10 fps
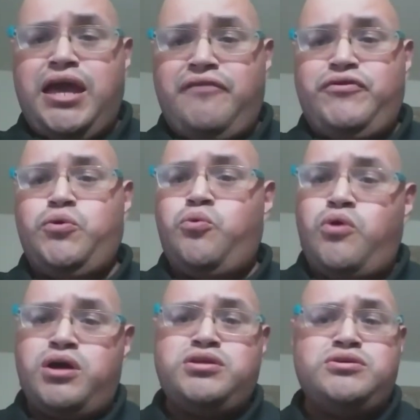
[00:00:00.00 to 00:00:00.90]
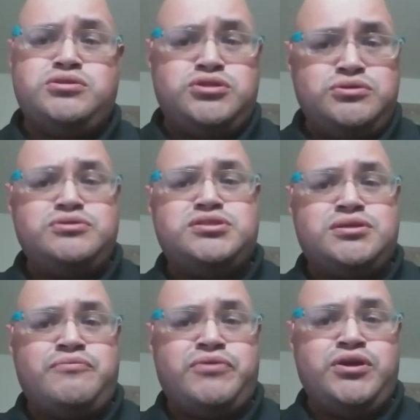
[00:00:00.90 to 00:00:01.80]
if you want to do
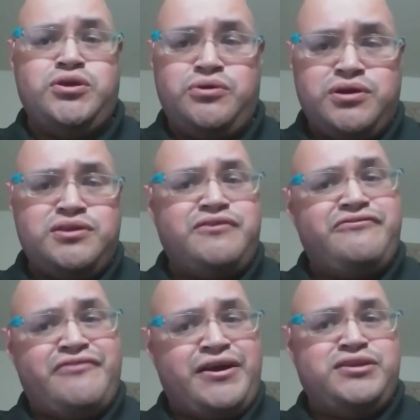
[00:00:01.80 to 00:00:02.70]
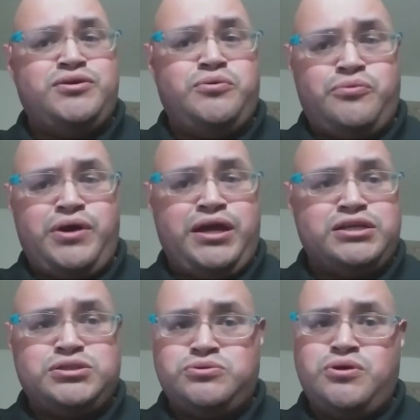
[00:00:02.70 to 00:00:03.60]
something, you're going to find a
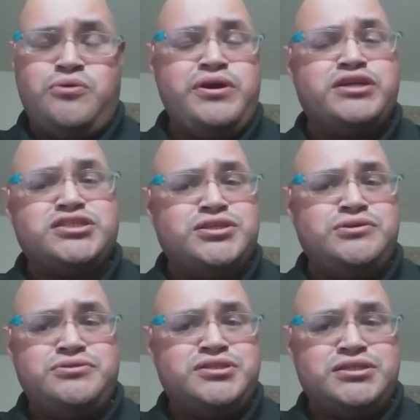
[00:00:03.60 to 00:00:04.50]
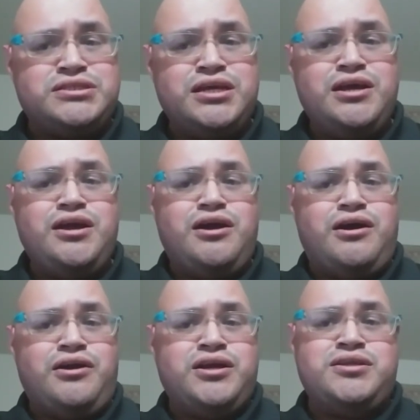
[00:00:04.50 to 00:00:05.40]
way. So no excuses
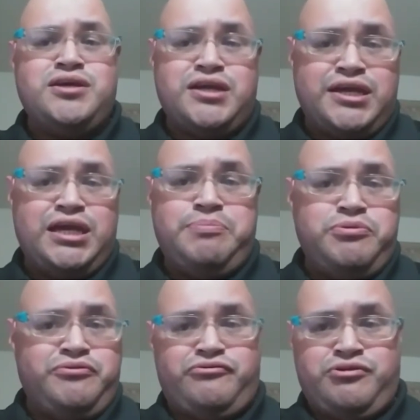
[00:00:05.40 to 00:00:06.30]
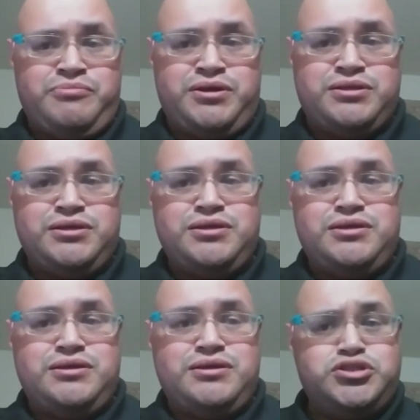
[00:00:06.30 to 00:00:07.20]
are going to keep you from it.
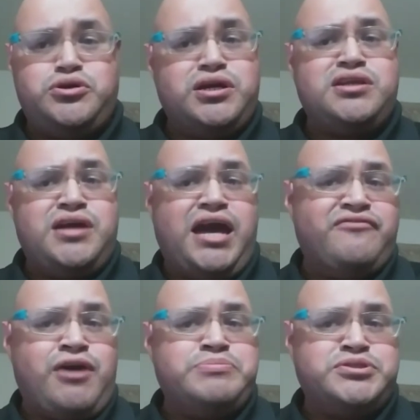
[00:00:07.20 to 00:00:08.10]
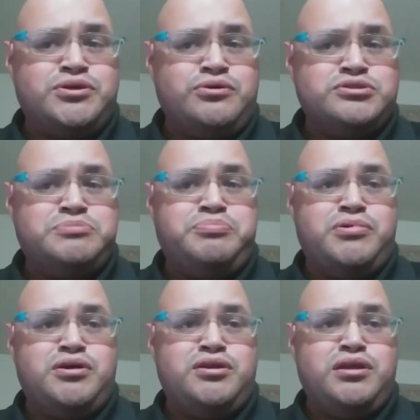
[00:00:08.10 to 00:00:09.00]
Because you're going to have obstacles,
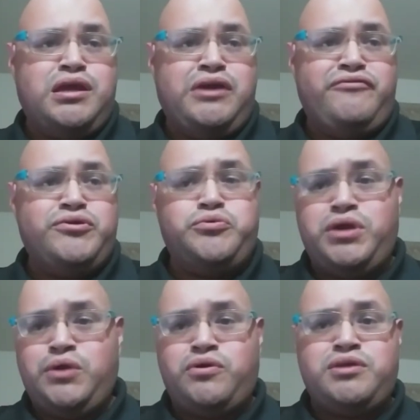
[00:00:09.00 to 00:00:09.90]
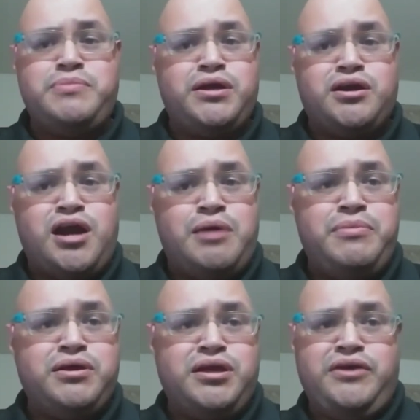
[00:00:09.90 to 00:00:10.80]
but if you really want to make a
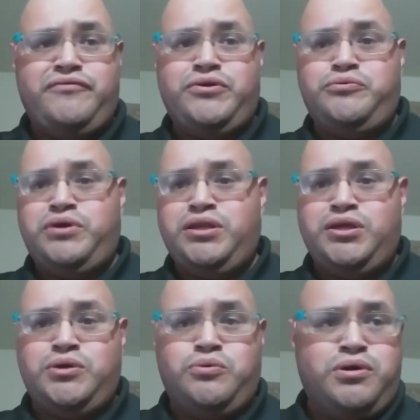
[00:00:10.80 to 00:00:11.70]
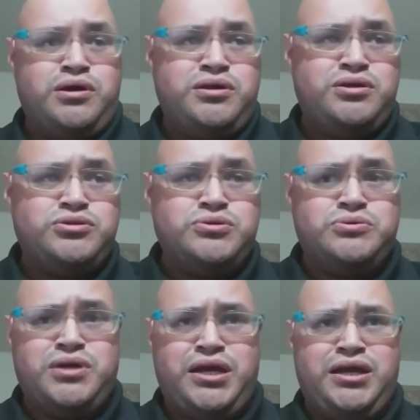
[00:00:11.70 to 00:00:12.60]
comic, if you really want to do